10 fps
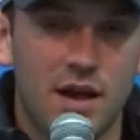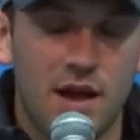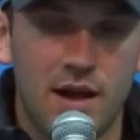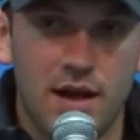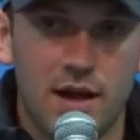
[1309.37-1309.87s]

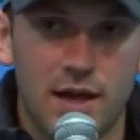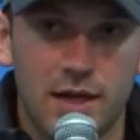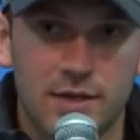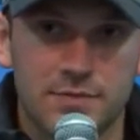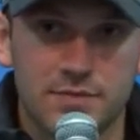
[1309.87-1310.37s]

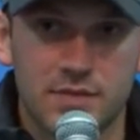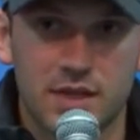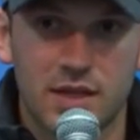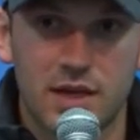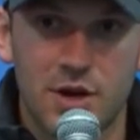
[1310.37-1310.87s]
And
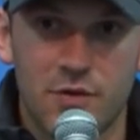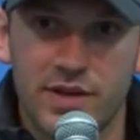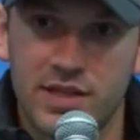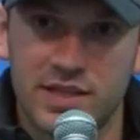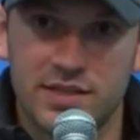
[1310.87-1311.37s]

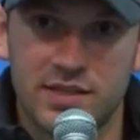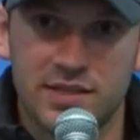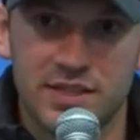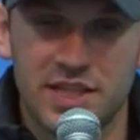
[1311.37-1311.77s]
obviously it's